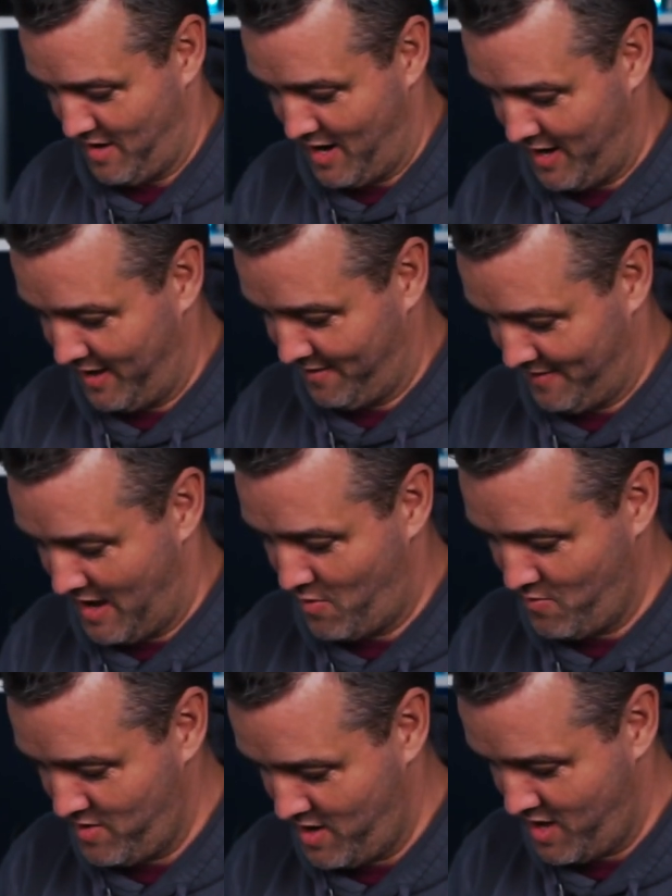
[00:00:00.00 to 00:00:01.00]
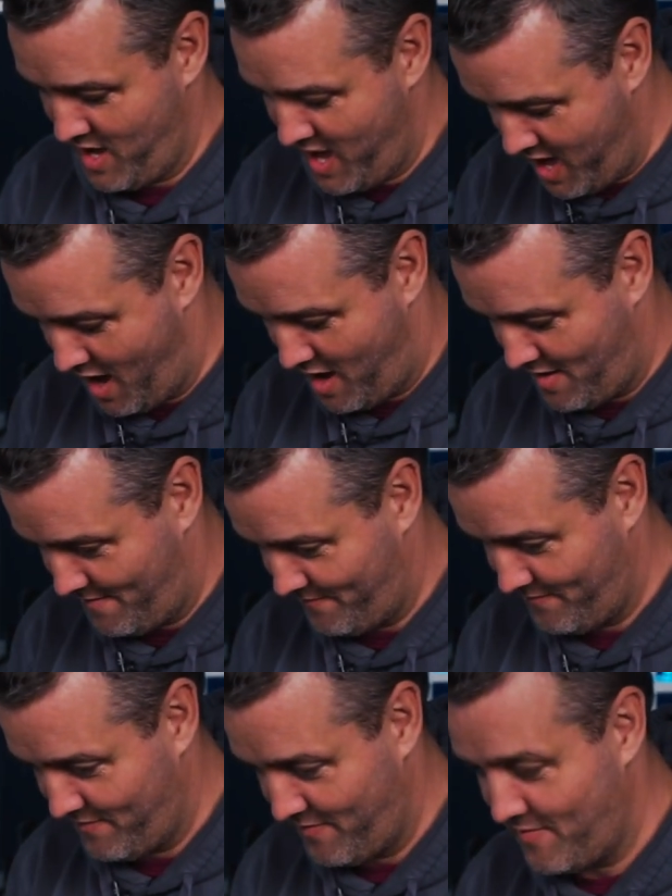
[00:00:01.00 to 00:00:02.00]
And it is now here.
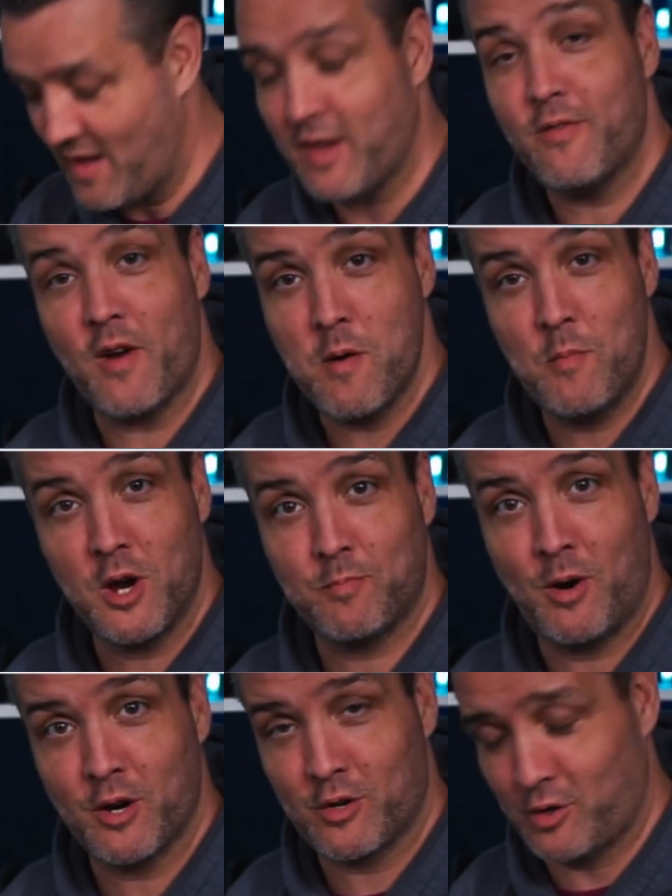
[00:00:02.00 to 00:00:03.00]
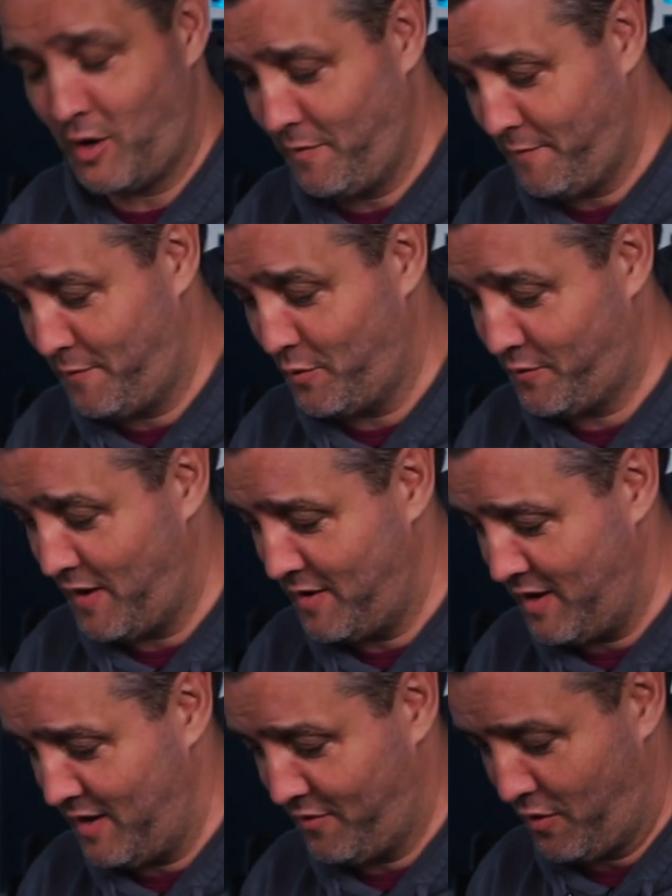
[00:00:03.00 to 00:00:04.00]
Thank you very much, Microsoft, for
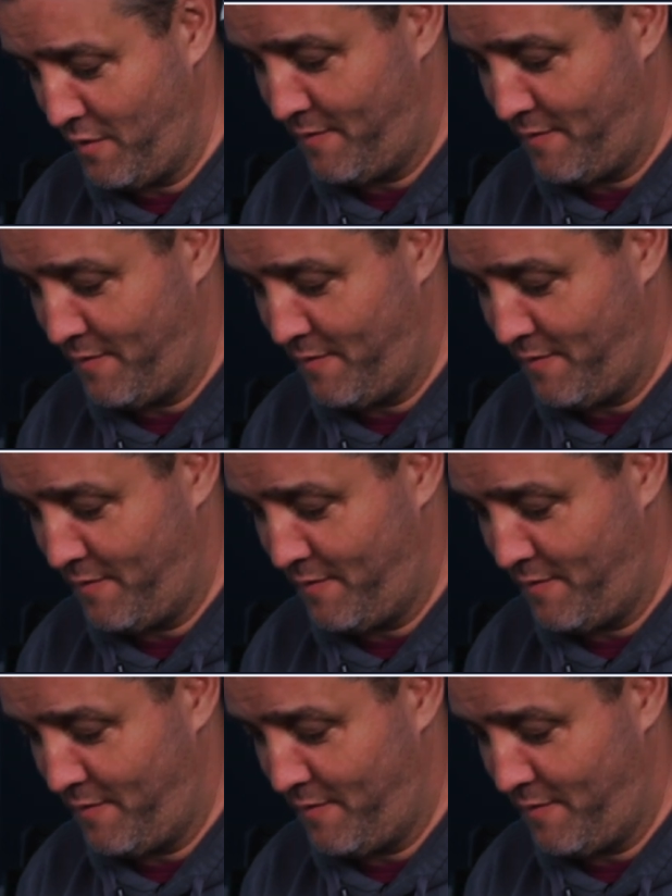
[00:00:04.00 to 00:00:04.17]
sending it so